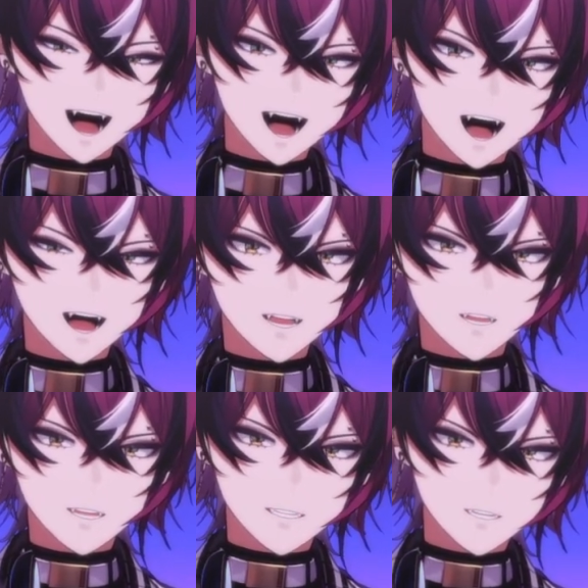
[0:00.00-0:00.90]

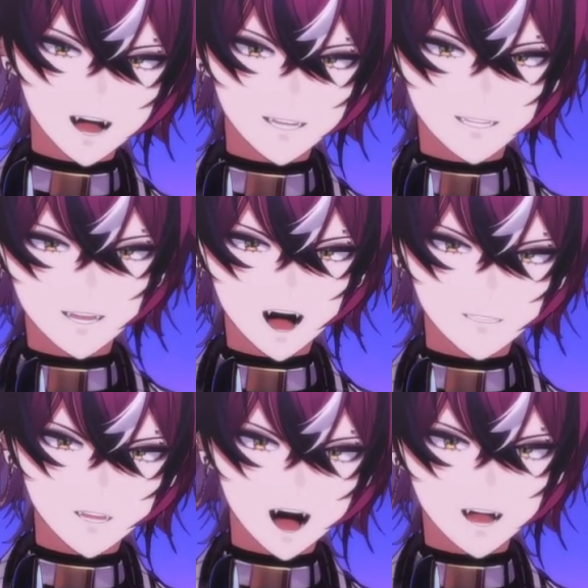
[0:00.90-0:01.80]
Luvian says, I'm dead, I'm
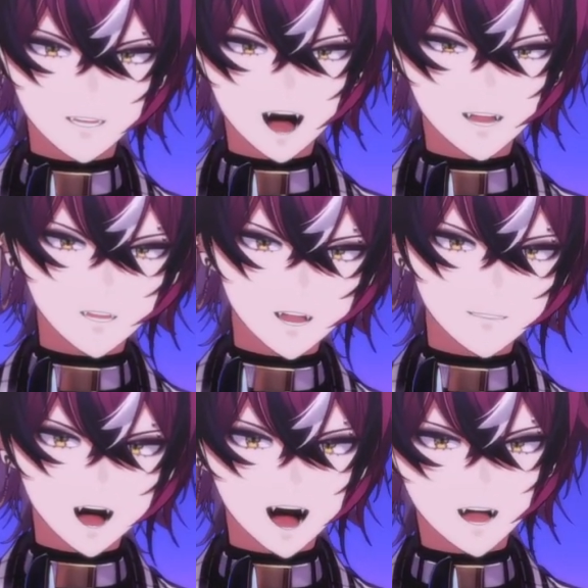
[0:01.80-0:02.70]
alive, but I'm dead.
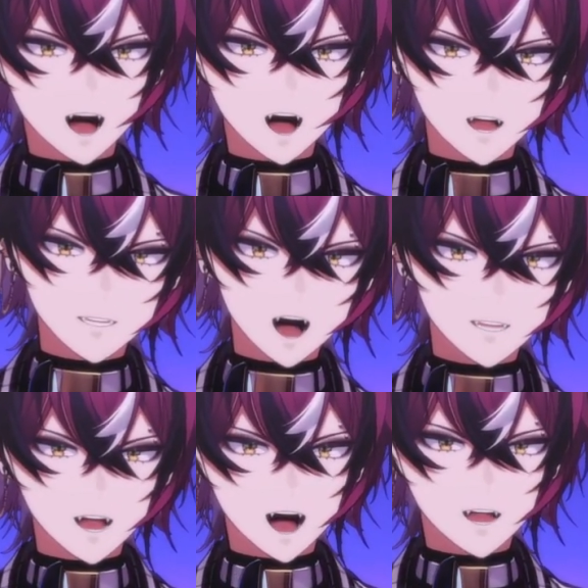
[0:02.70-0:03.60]
Lock me up
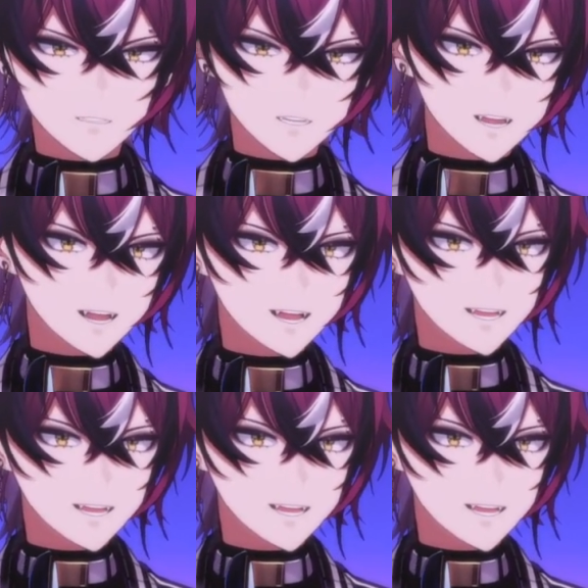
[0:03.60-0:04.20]
again, please.